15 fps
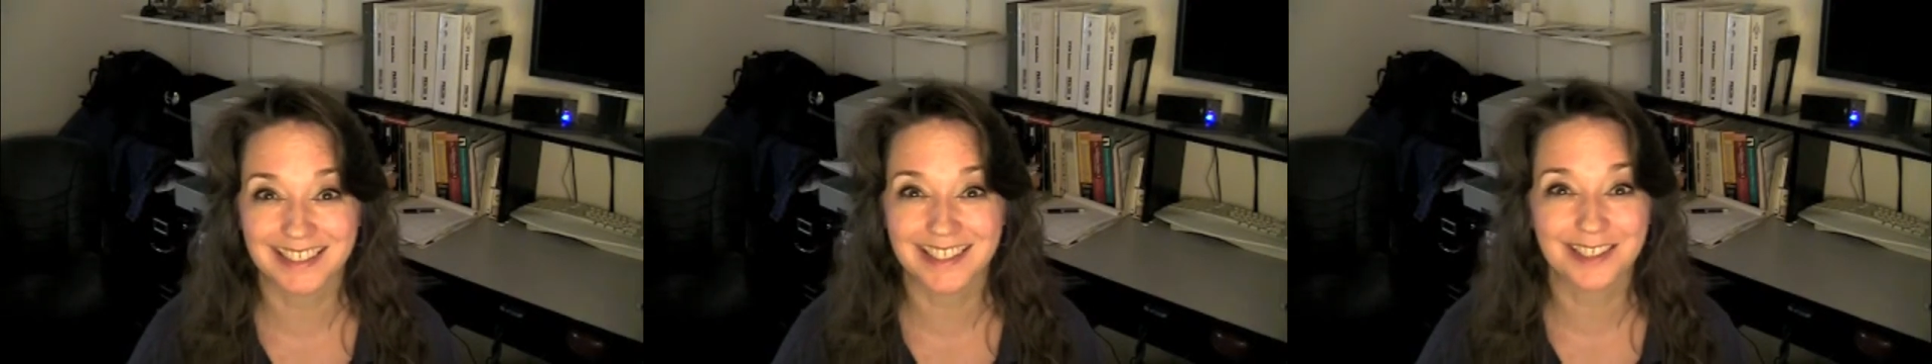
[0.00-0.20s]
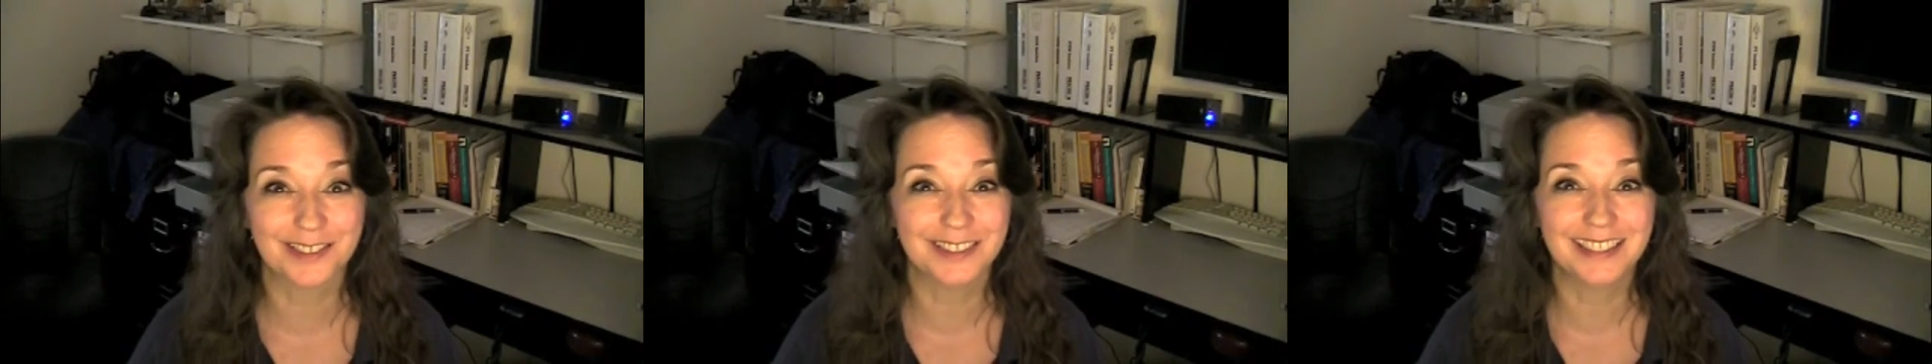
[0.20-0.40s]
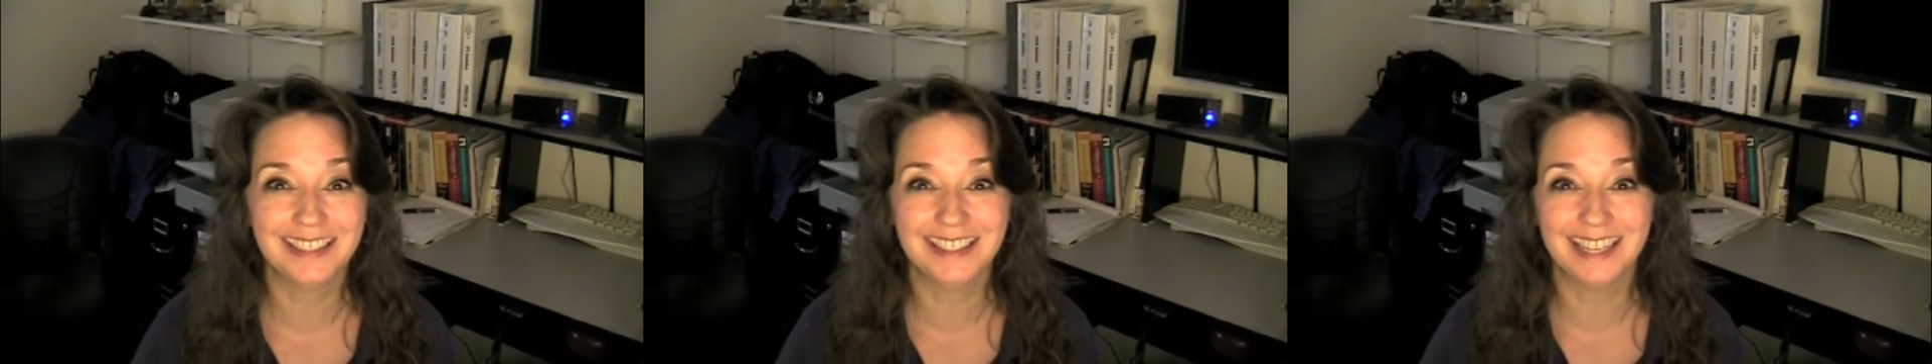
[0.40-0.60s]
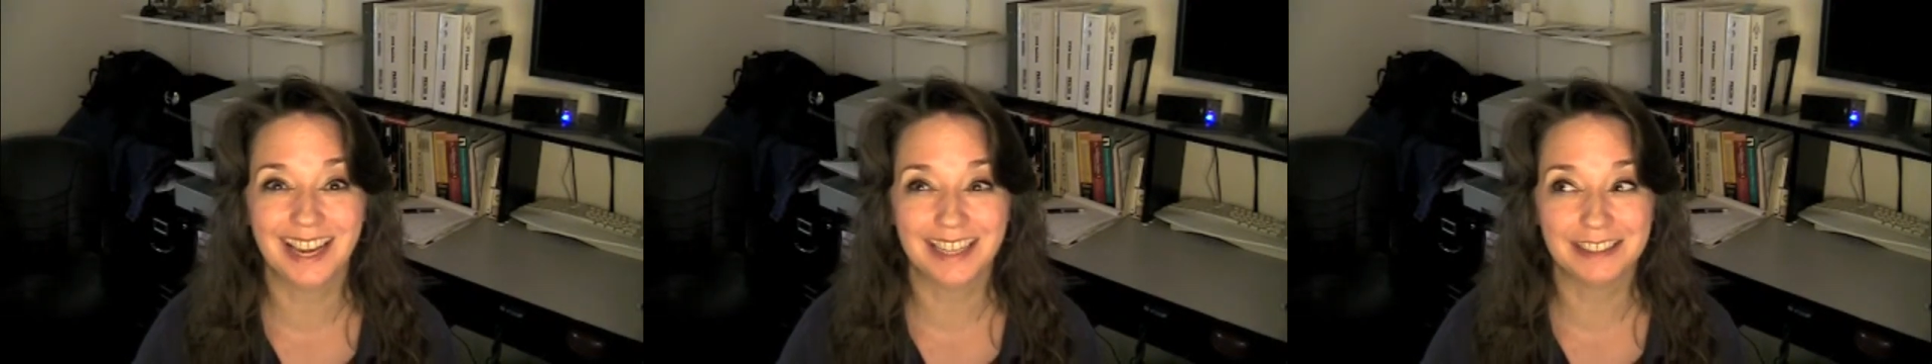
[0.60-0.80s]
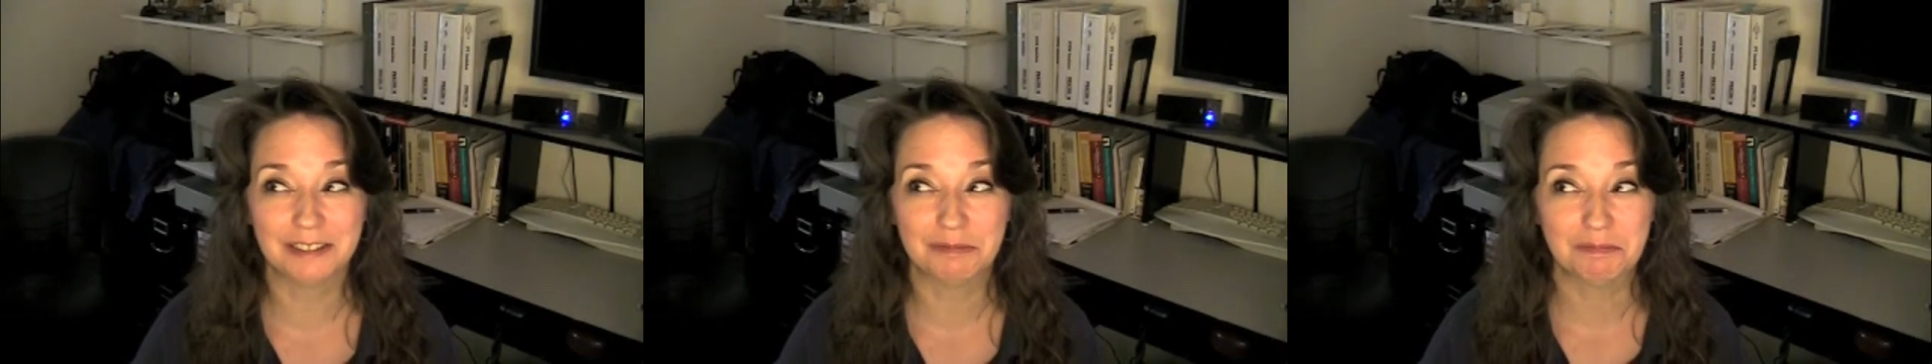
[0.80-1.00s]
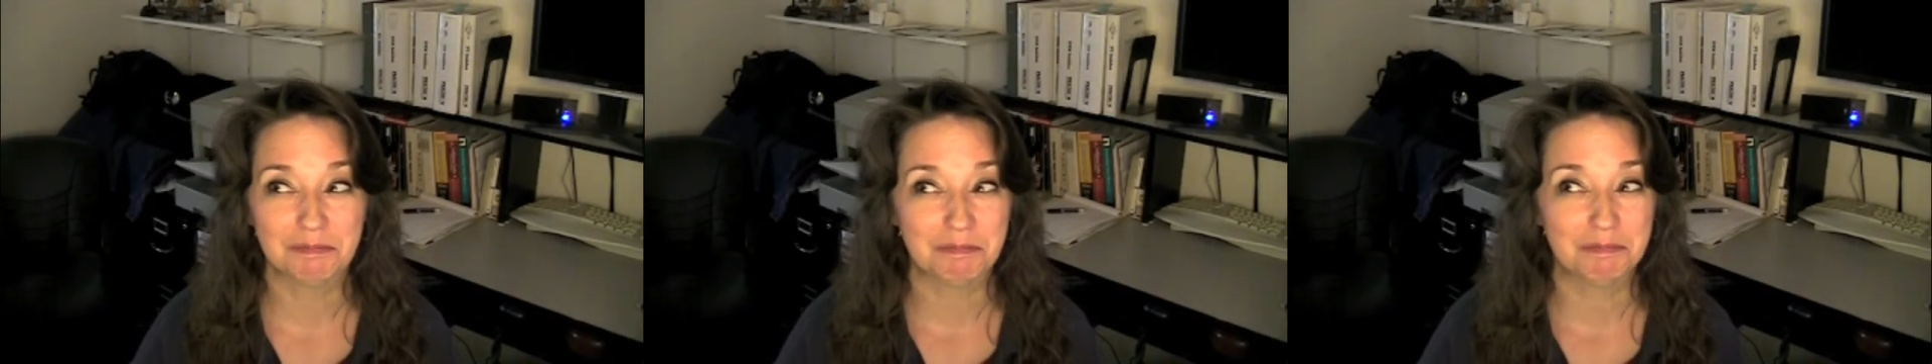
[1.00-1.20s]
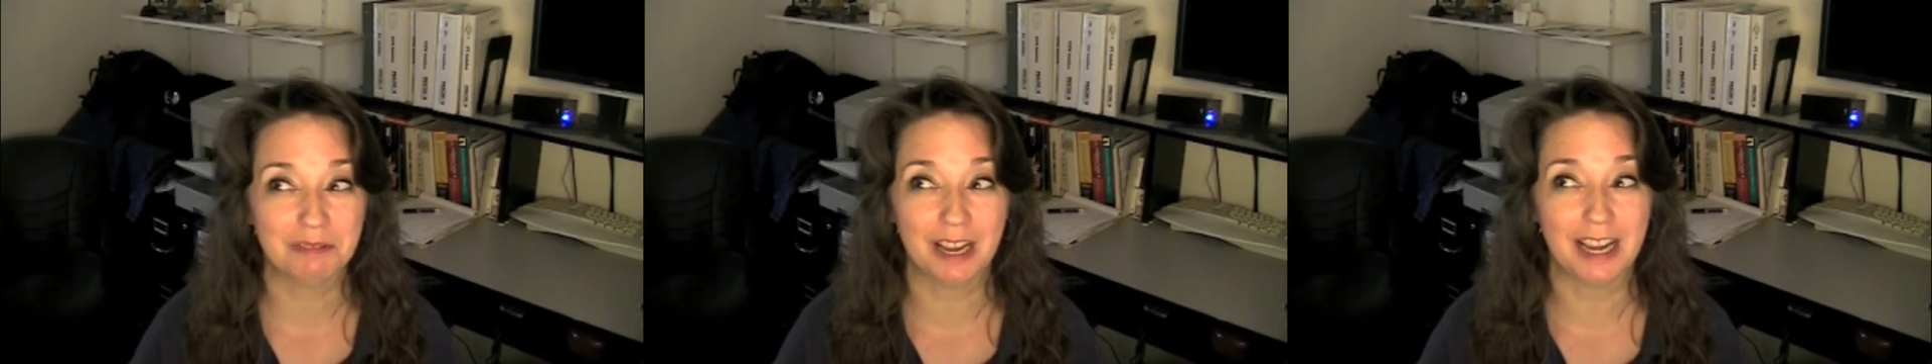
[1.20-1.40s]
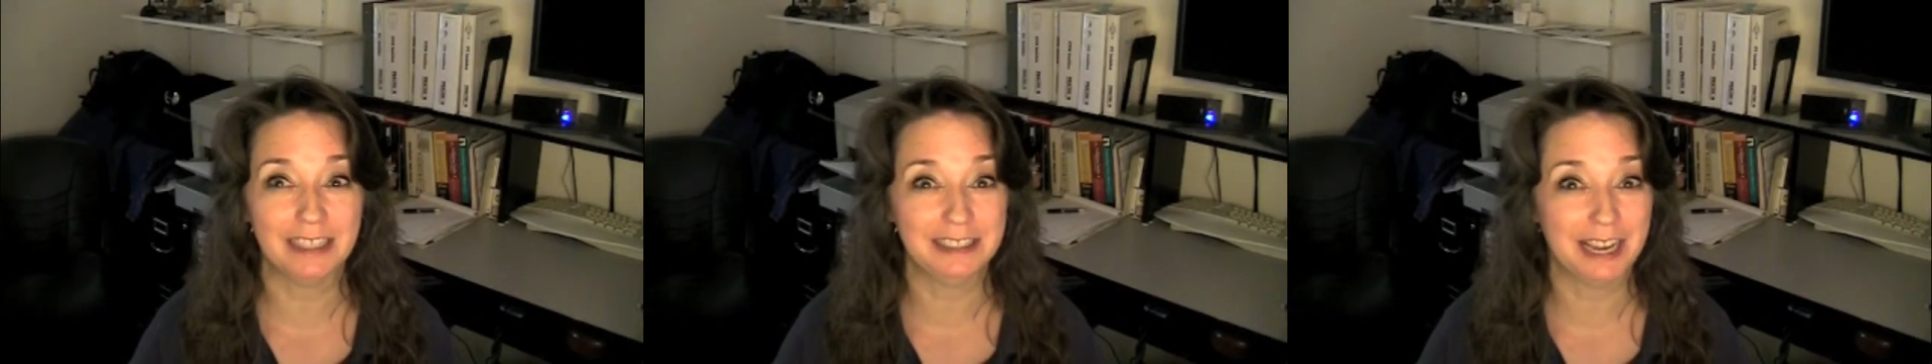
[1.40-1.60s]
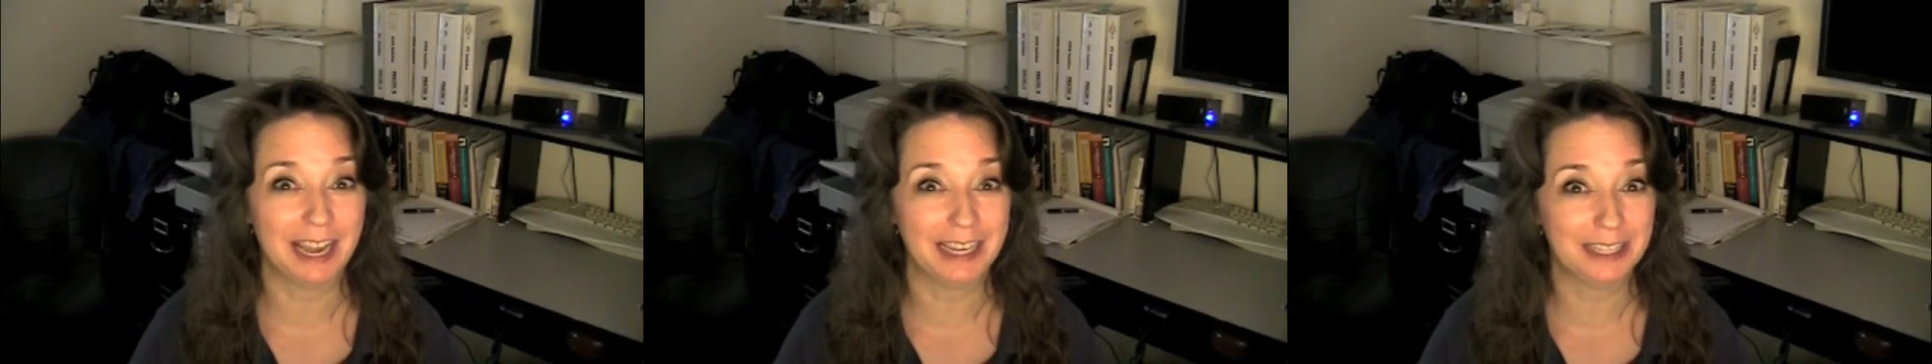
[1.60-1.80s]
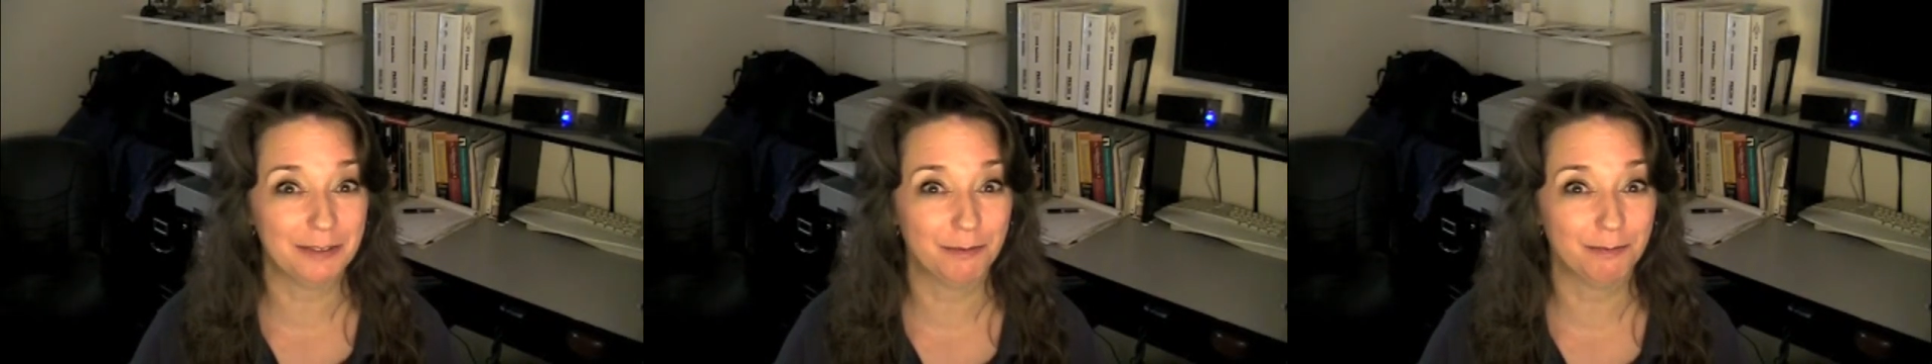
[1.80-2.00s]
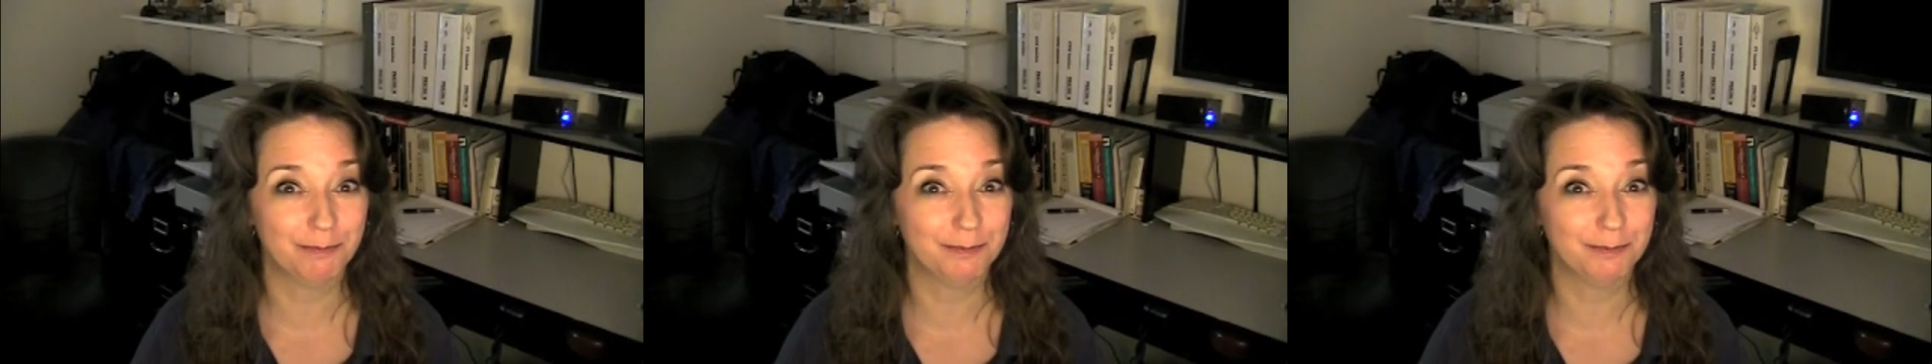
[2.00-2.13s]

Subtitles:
Certainly not a diet